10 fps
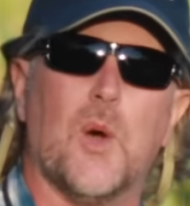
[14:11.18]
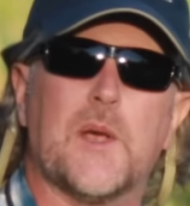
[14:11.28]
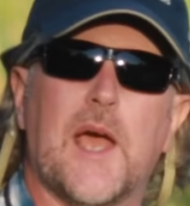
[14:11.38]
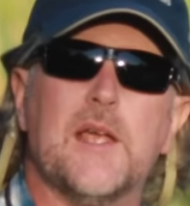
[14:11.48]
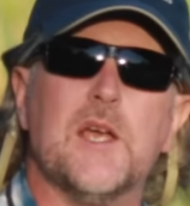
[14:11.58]

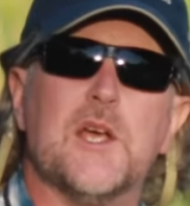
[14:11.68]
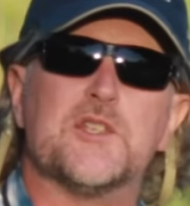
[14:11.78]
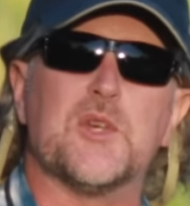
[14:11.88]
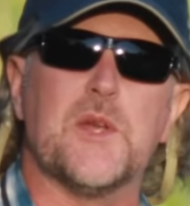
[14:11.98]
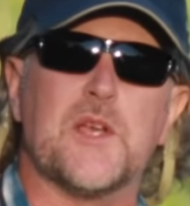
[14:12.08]
okay?
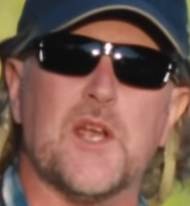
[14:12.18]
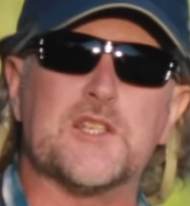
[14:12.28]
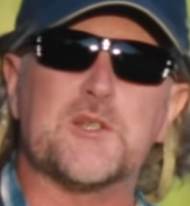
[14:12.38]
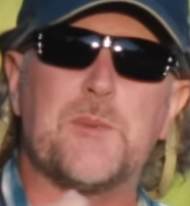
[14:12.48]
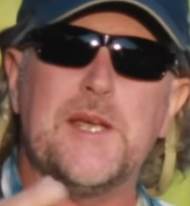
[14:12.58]
So you're gonna
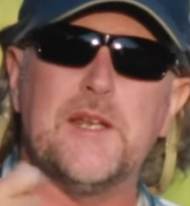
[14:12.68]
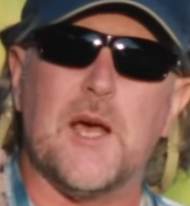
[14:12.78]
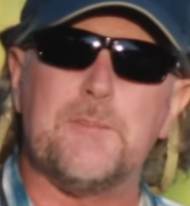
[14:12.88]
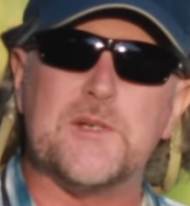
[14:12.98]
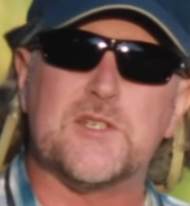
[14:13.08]
speed
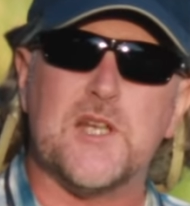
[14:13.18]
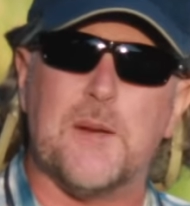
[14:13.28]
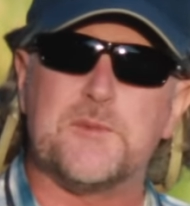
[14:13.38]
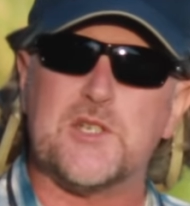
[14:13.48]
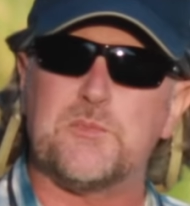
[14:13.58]
up and
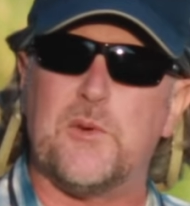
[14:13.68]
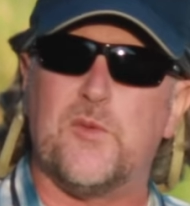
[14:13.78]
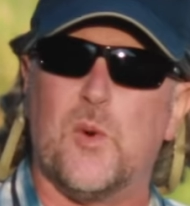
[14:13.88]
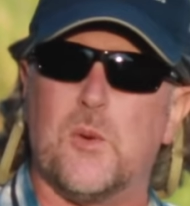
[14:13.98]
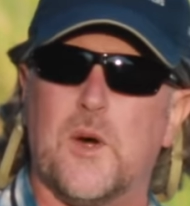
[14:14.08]
stop just
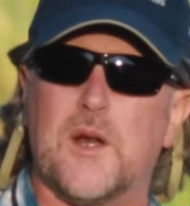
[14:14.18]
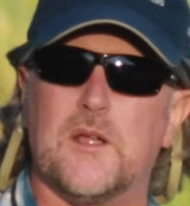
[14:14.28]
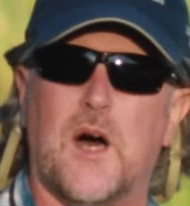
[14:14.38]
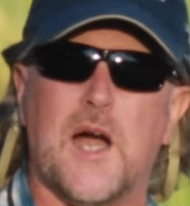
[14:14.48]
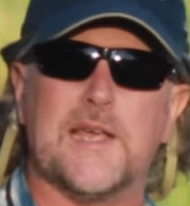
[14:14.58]
before 1
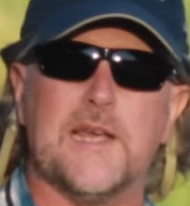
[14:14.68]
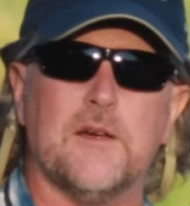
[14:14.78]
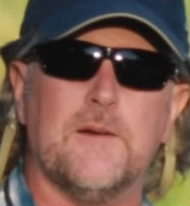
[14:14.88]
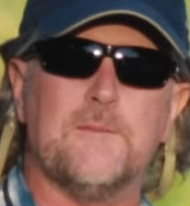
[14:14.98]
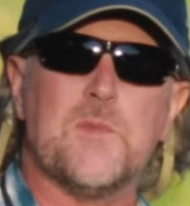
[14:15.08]
o'clock
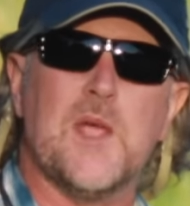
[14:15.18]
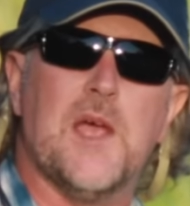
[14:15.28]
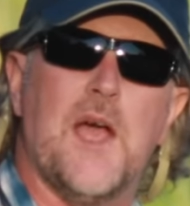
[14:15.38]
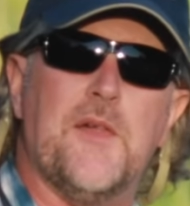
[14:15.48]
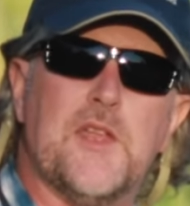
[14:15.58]
here,
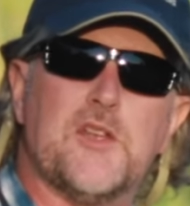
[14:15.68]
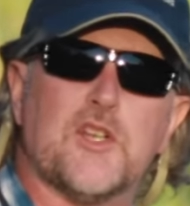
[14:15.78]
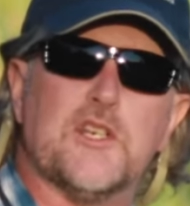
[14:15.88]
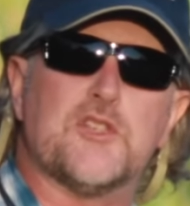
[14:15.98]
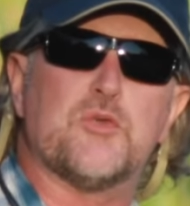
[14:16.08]
and then you're
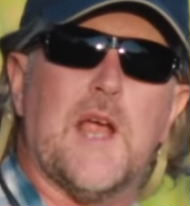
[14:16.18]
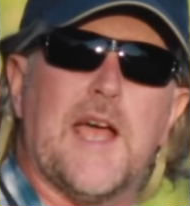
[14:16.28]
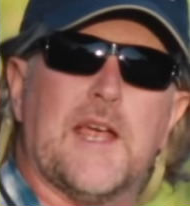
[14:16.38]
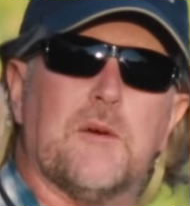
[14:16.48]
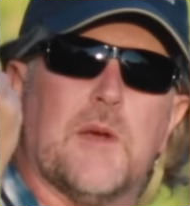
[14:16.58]
gonna
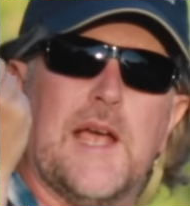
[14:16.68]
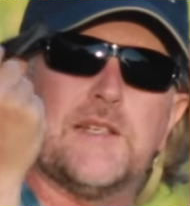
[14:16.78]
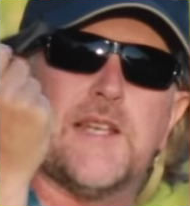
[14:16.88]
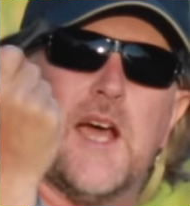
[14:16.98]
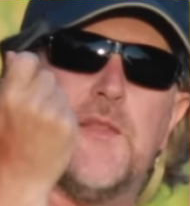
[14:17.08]
drag it
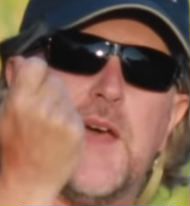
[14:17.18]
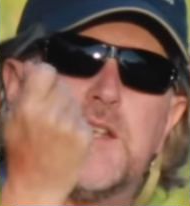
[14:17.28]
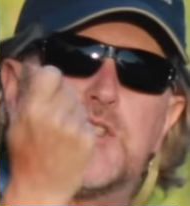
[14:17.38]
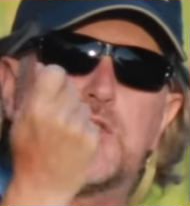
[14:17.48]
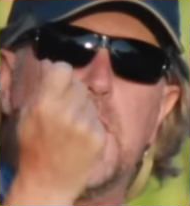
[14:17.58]
right down
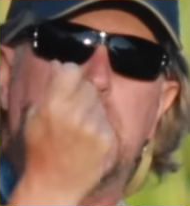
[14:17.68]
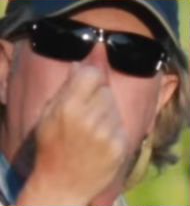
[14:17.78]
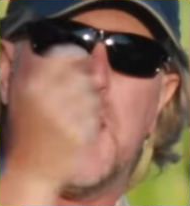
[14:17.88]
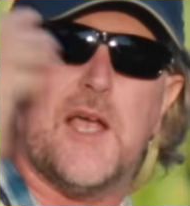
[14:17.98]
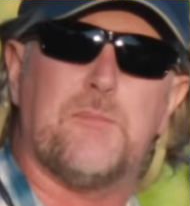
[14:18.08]
that straight
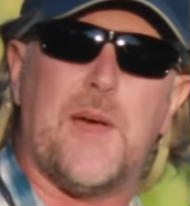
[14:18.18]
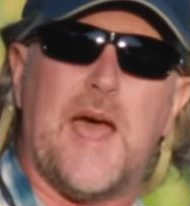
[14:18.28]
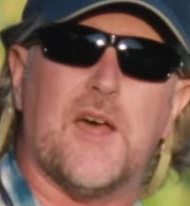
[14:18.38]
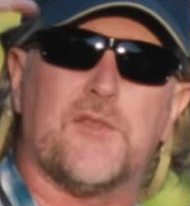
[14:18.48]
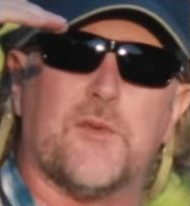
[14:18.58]
line
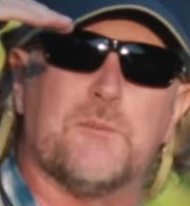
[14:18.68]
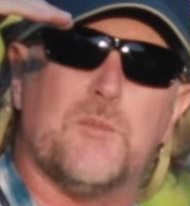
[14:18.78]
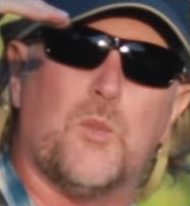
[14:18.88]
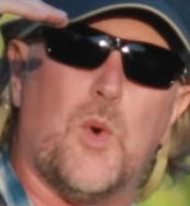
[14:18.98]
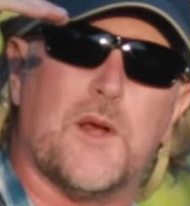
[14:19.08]
path
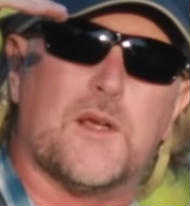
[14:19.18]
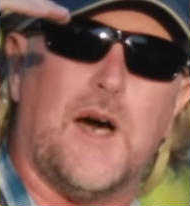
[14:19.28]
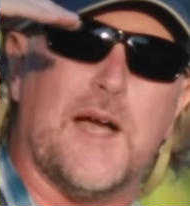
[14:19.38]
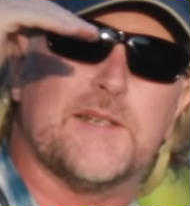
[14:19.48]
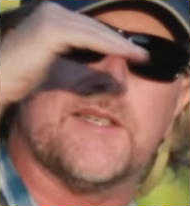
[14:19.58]
from 1
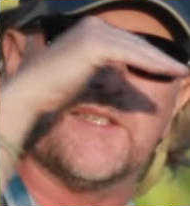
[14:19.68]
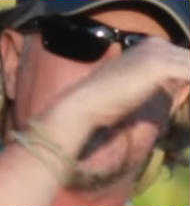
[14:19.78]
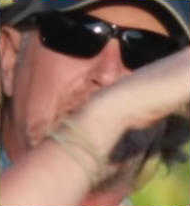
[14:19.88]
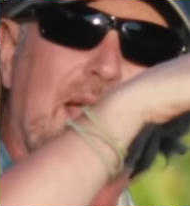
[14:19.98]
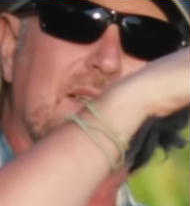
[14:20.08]
o'clock to
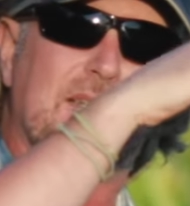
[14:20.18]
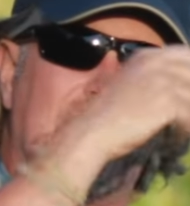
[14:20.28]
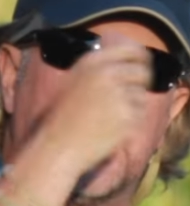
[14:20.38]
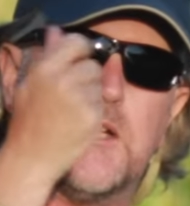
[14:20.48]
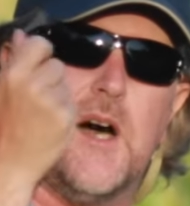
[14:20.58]
back to
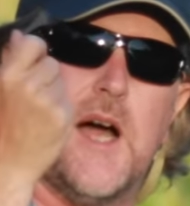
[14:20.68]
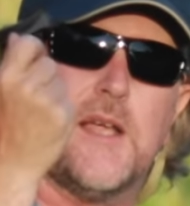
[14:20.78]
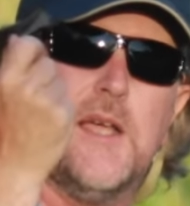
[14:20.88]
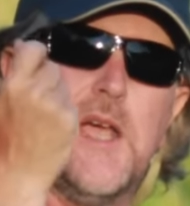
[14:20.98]
10 o'clock,